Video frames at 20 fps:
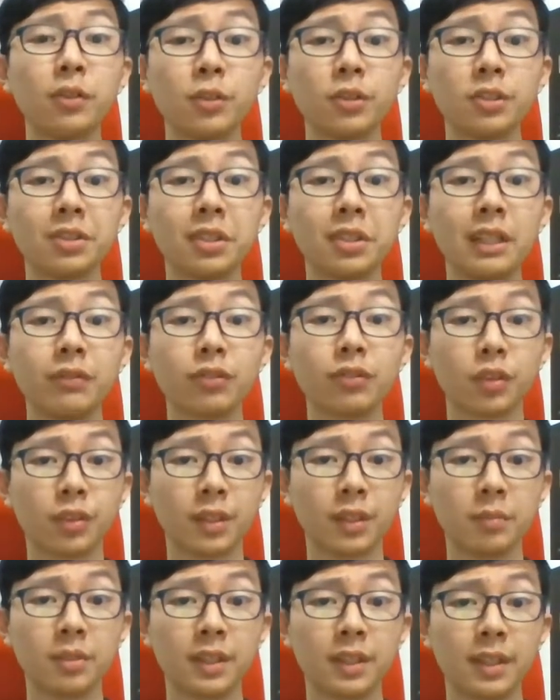into slaves or
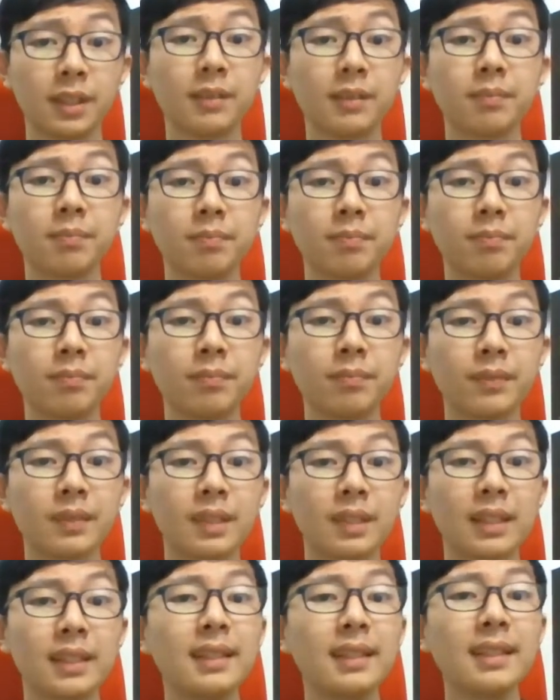something.
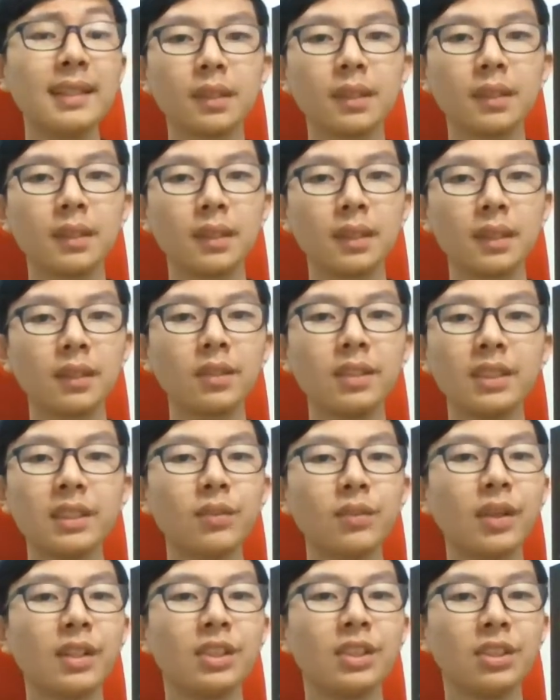The
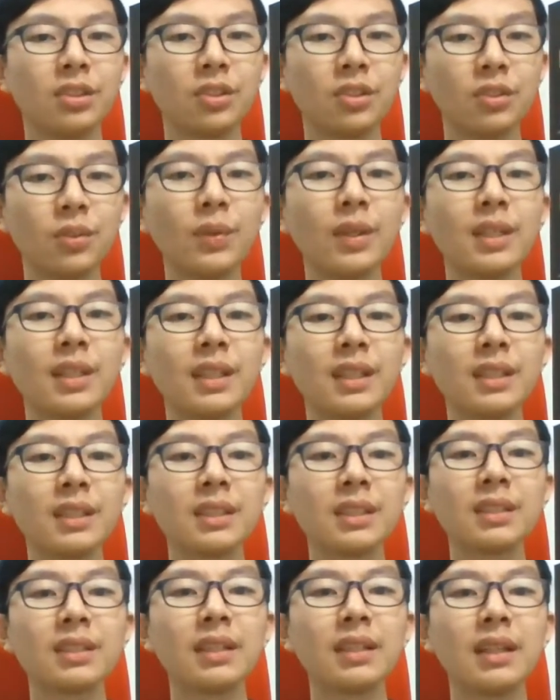reason why she's doing
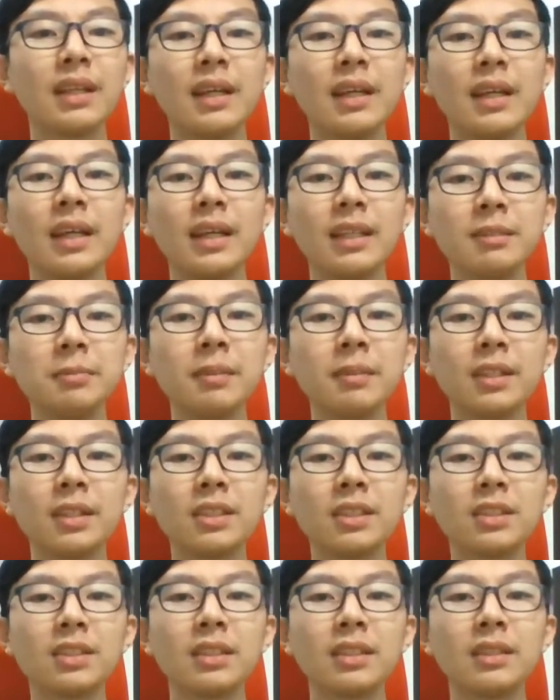this is
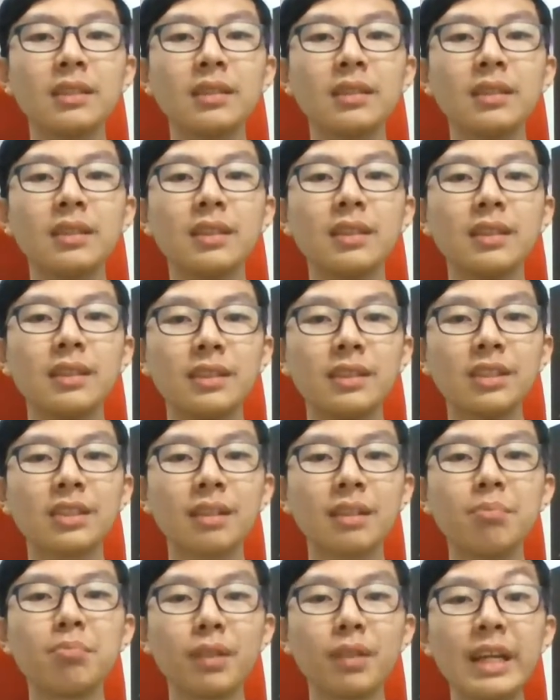because she's
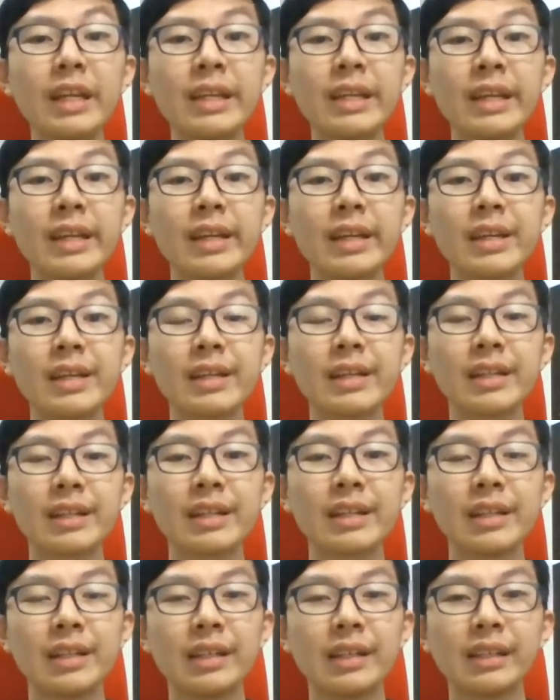complaining
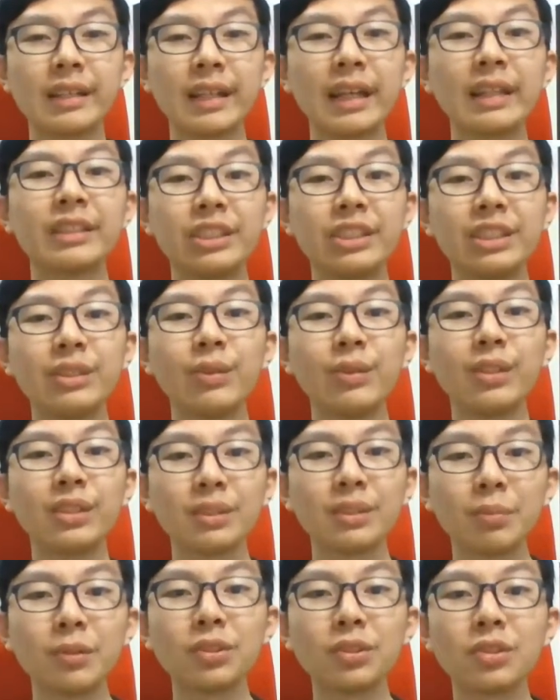that she
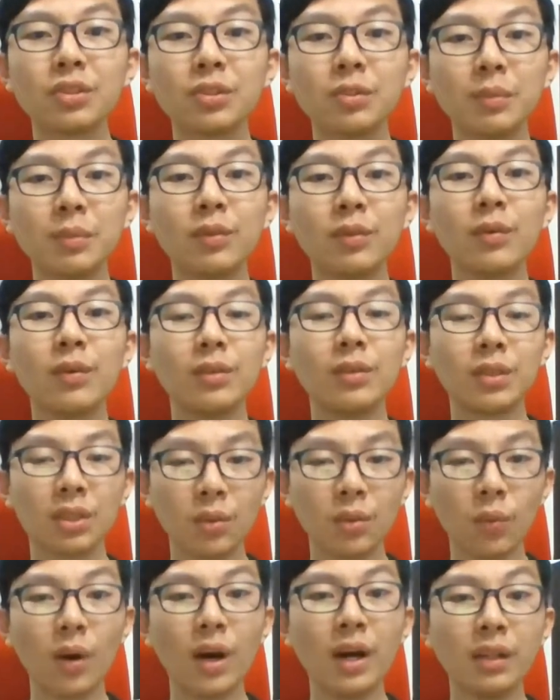was supposed to be
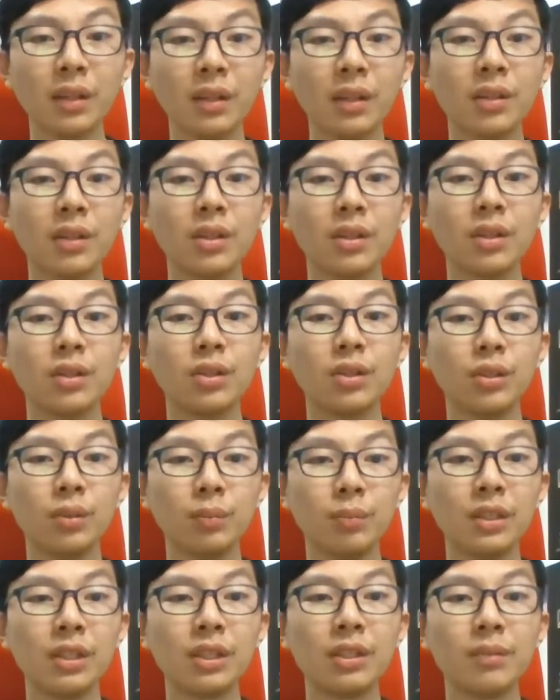the one
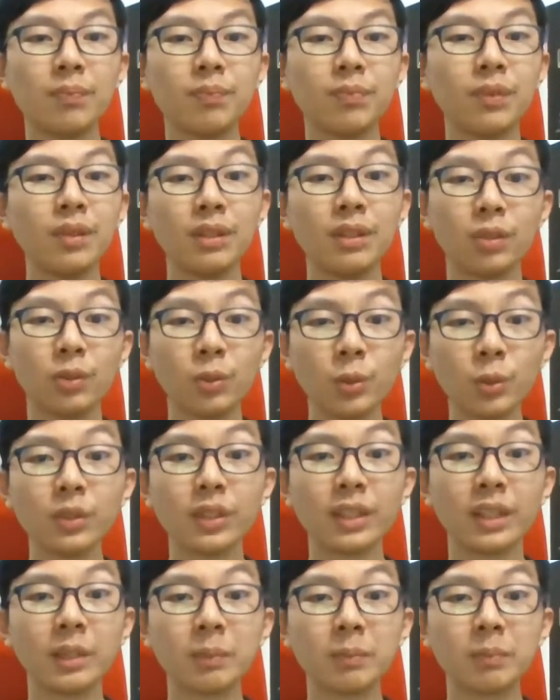to be the
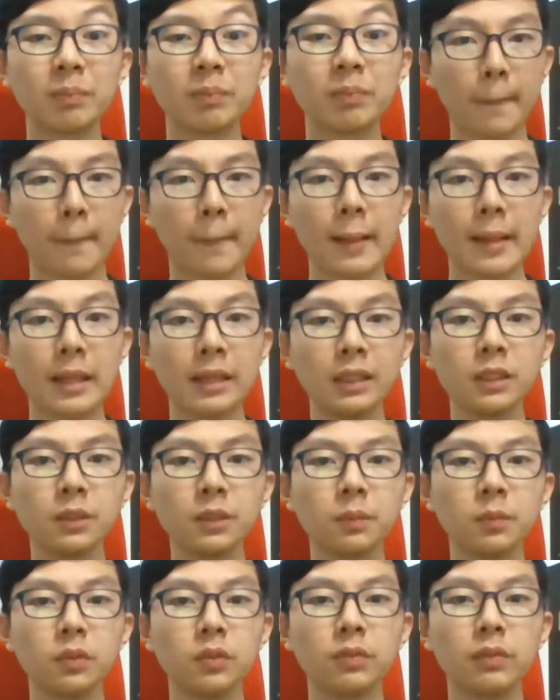ruler.
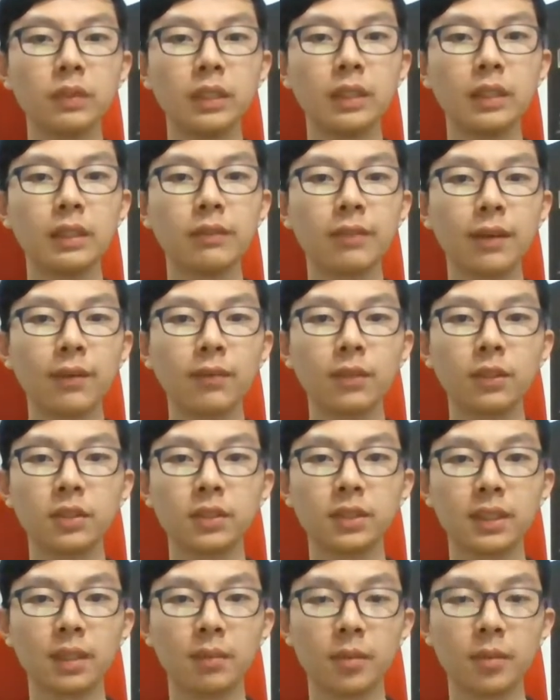This movie, if I were
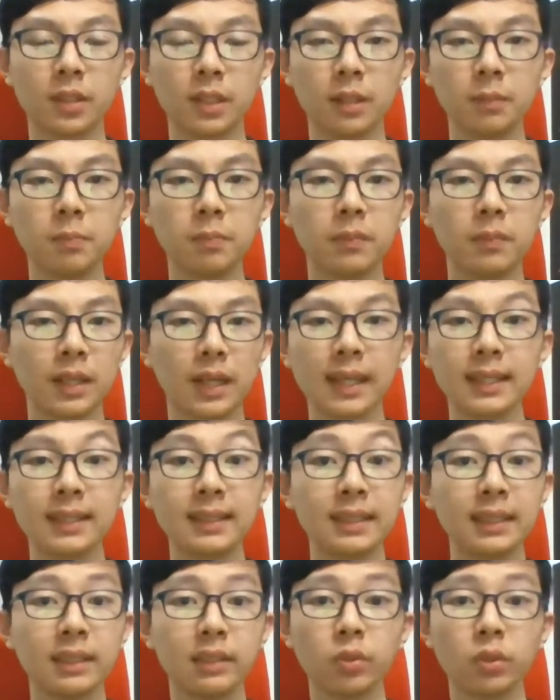to sum it up,
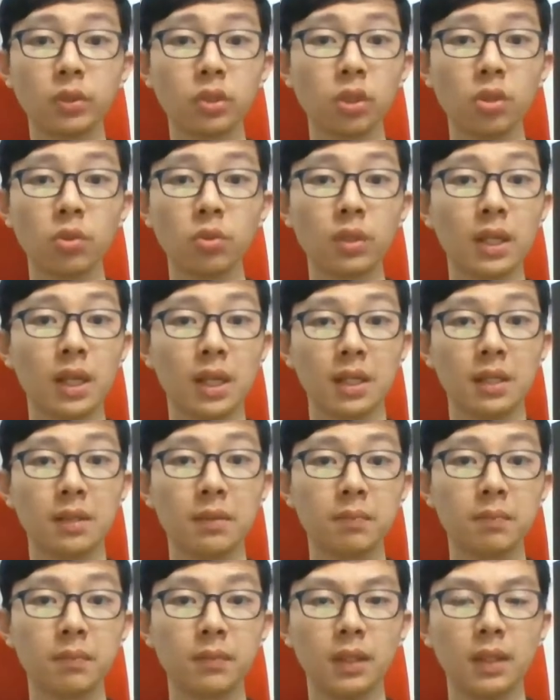I'd say it was
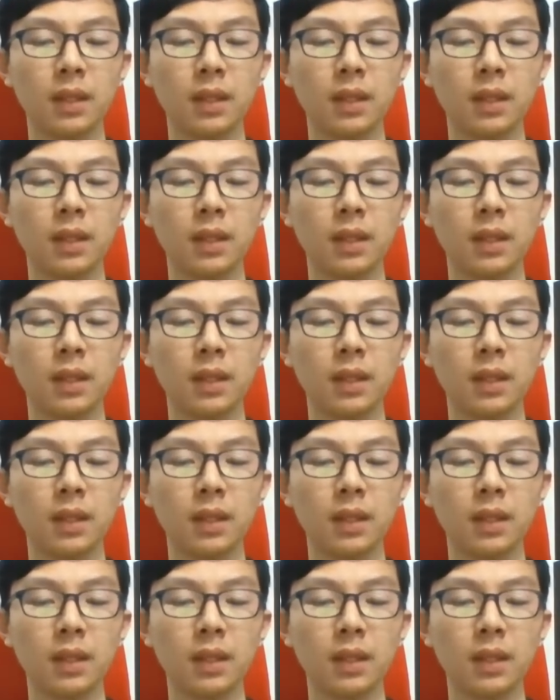okay.